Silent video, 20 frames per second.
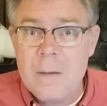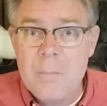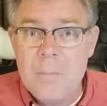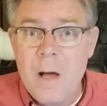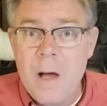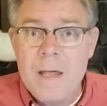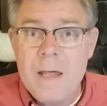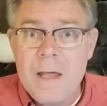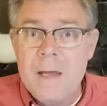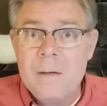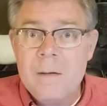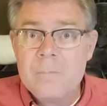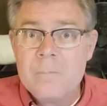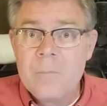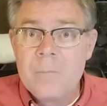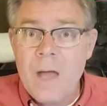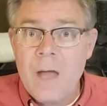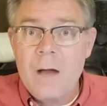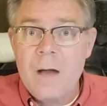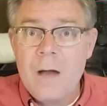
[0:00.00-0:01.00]
money
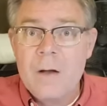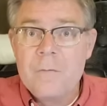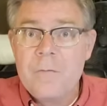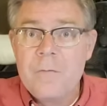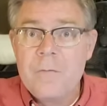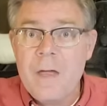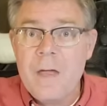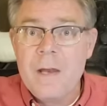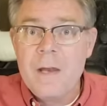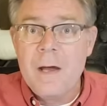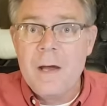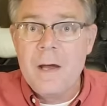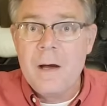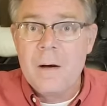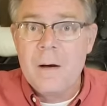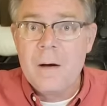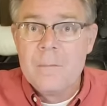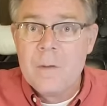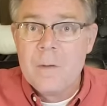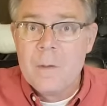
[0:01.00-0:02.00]
out of thin air,